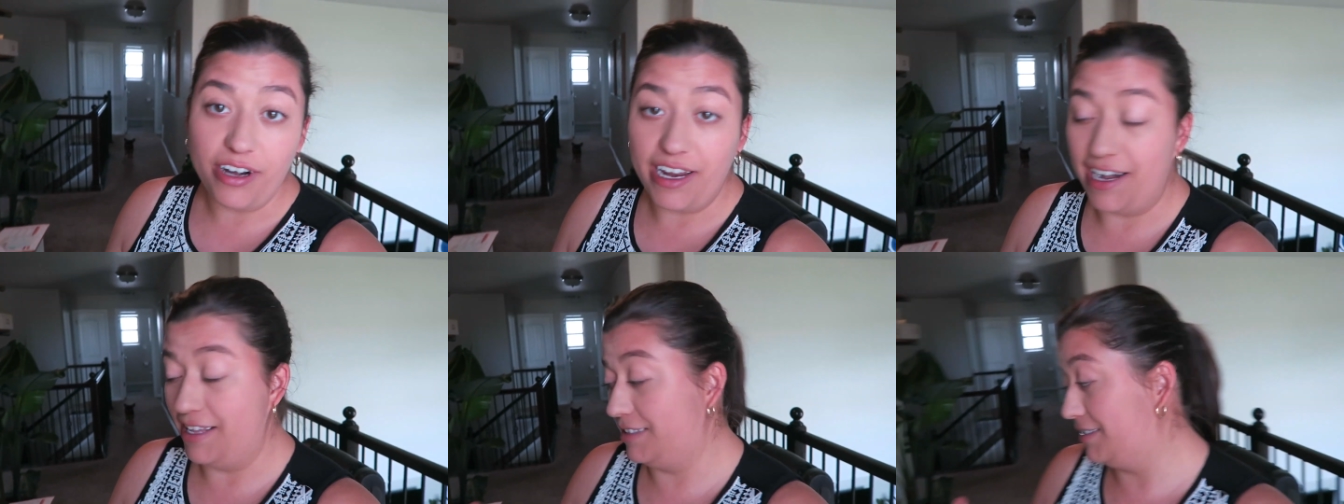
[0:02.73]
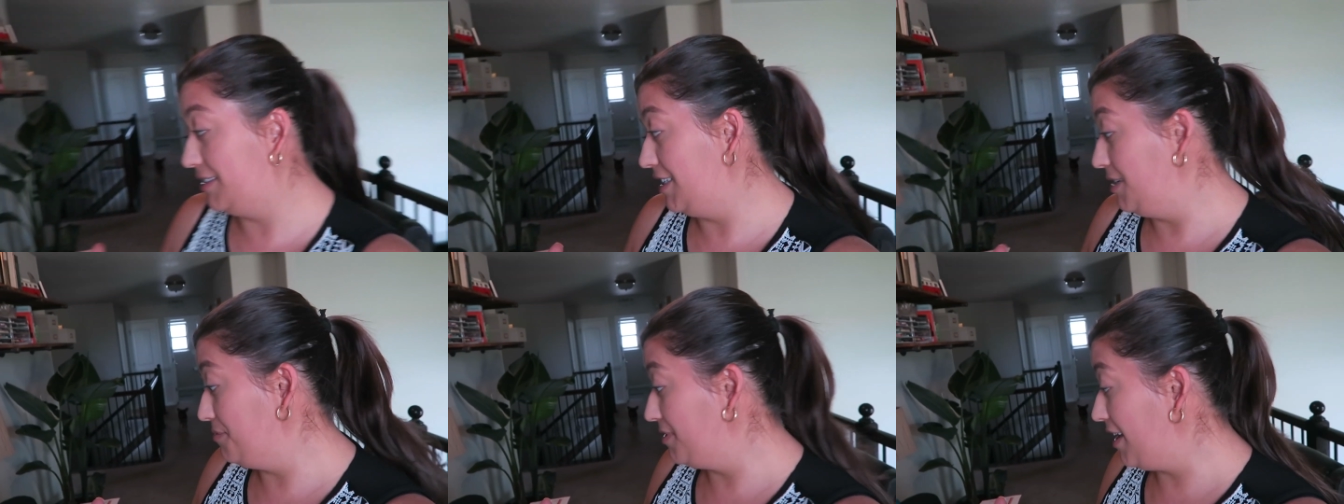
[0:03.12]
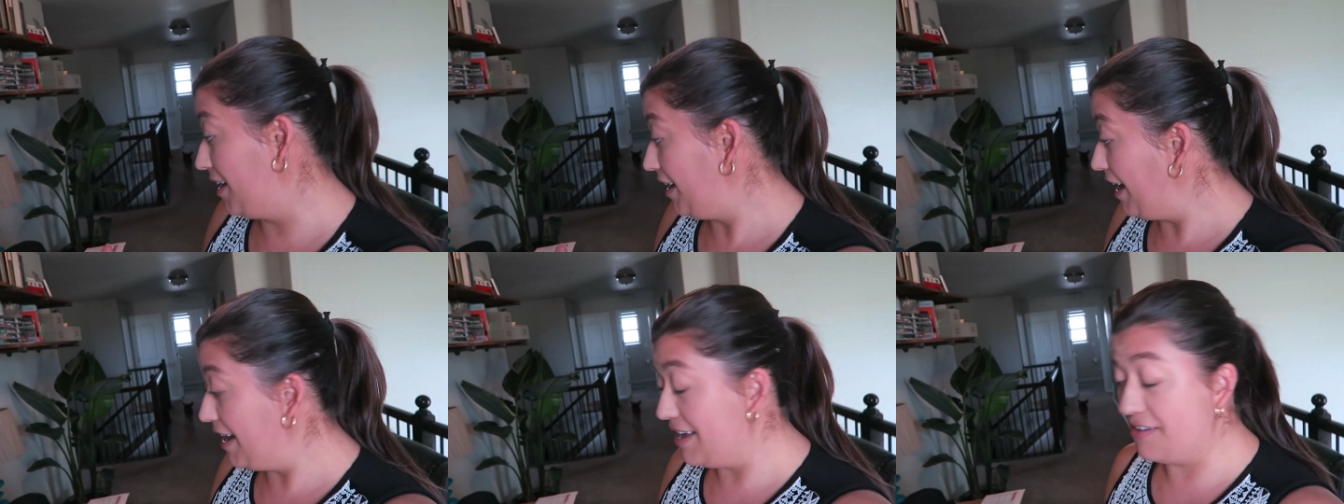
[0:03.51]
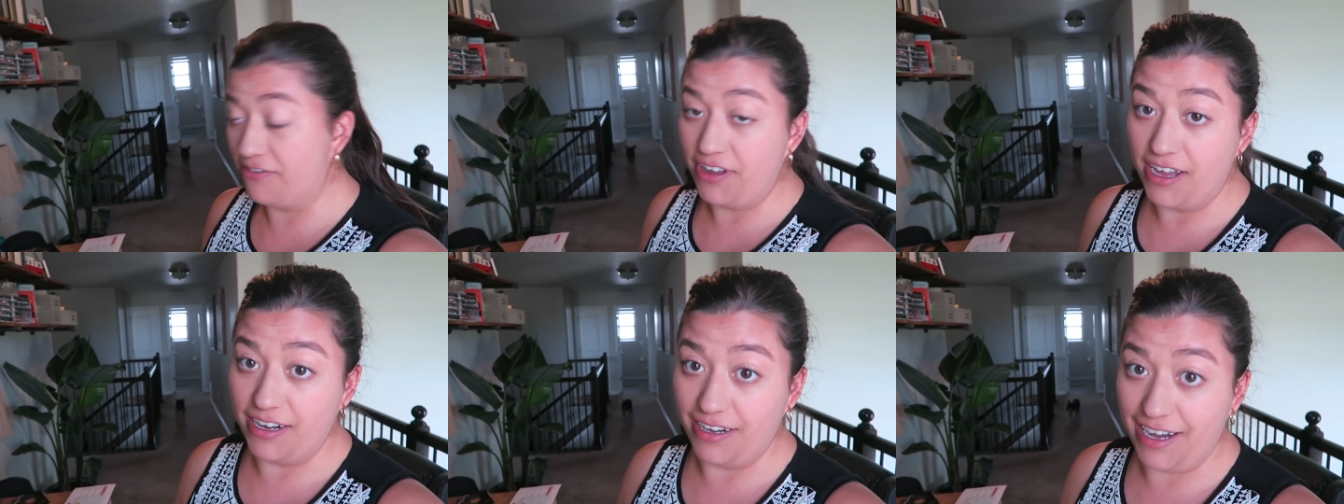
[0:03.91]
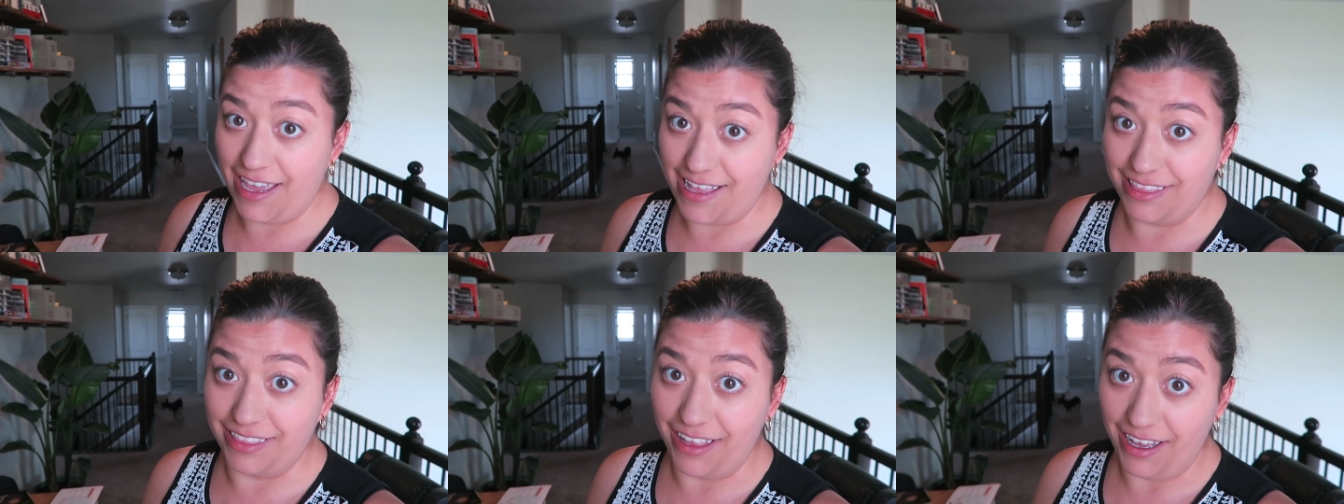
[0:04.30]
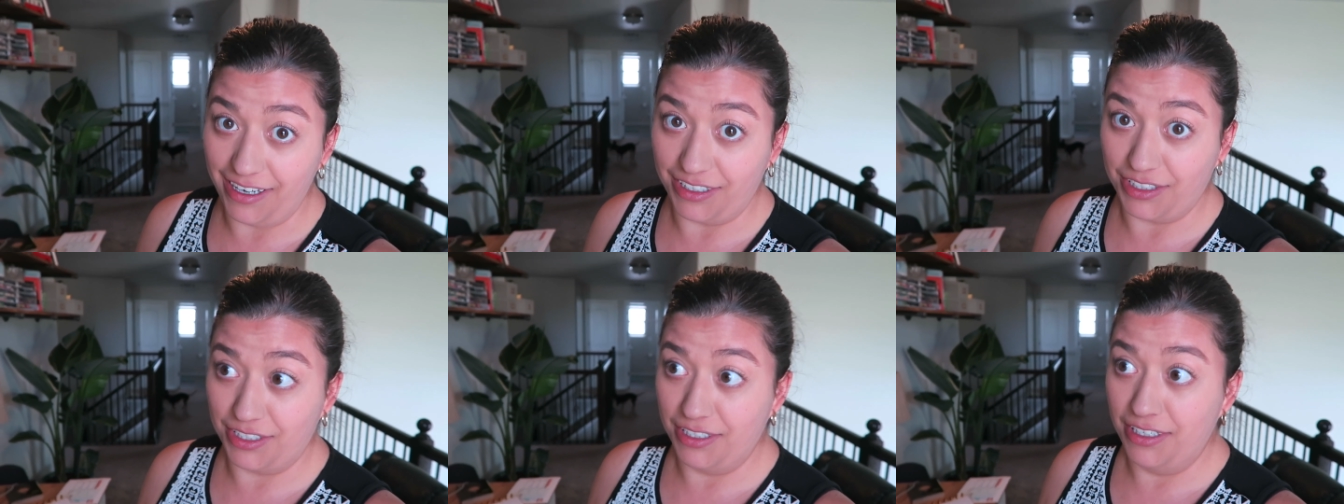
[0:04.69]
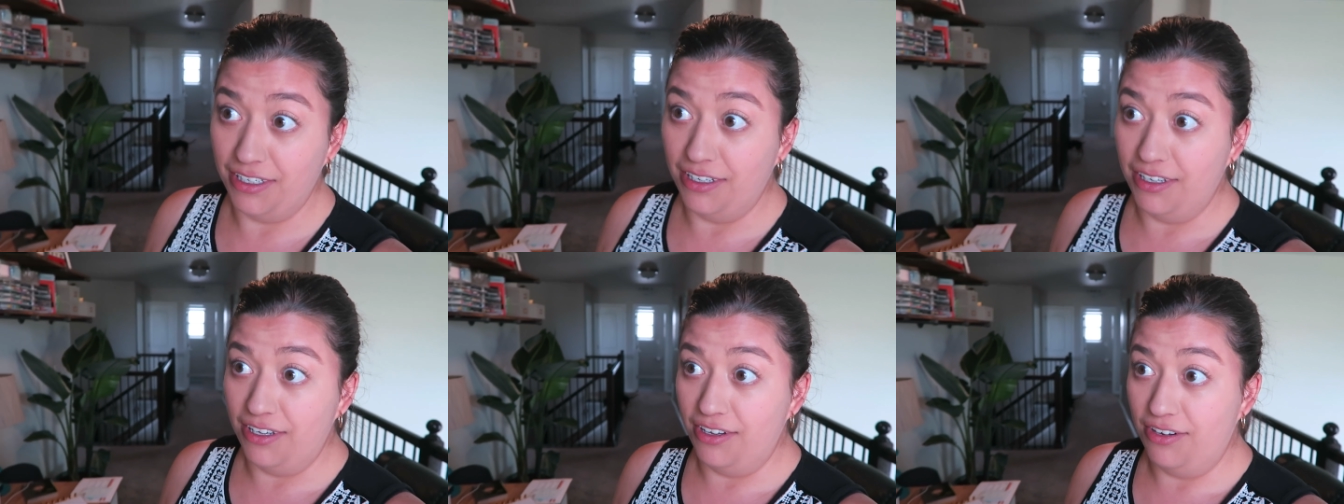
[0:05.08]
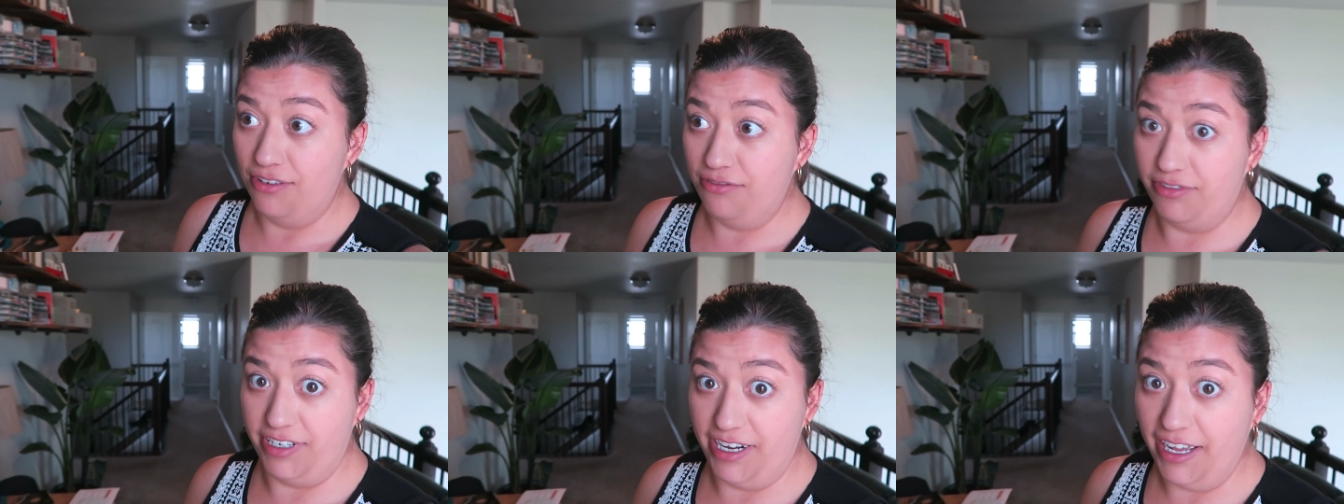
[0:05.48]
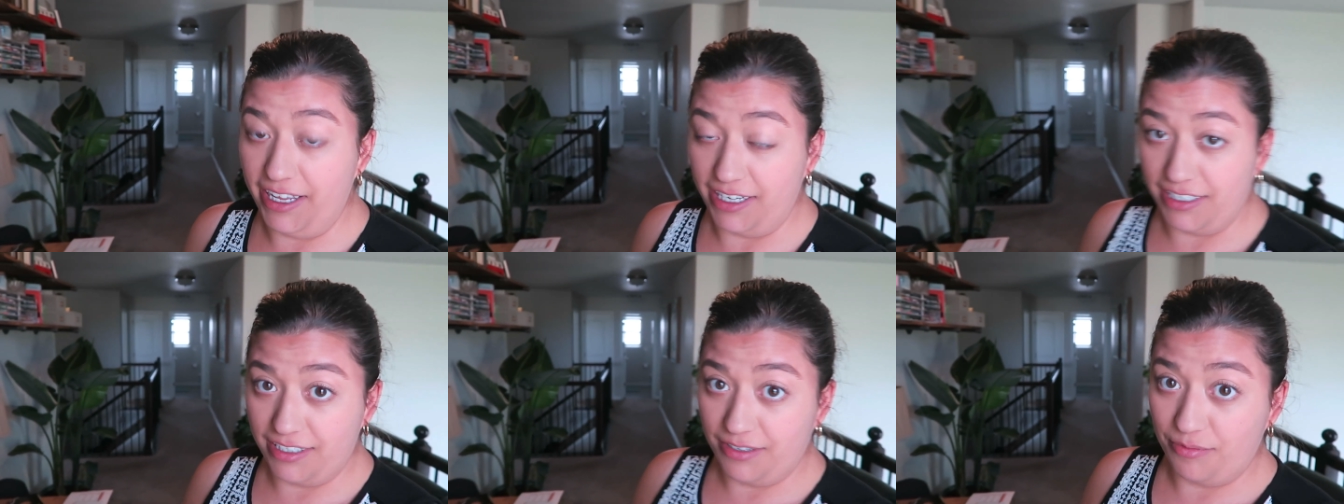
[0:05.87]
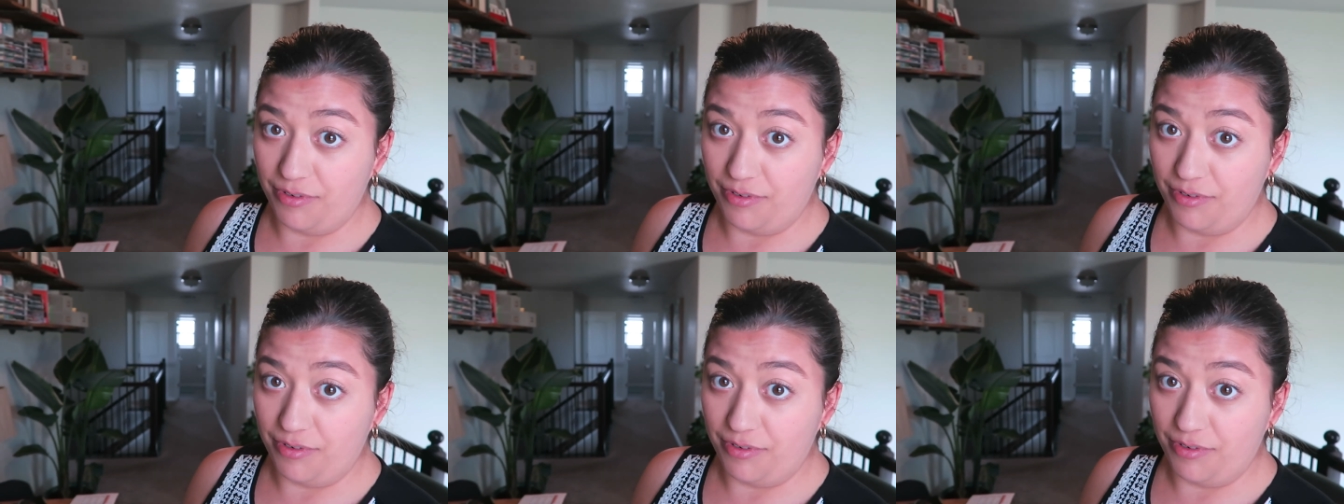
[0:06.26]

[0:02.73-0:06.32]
and it seems like I have gotten a lot overnight.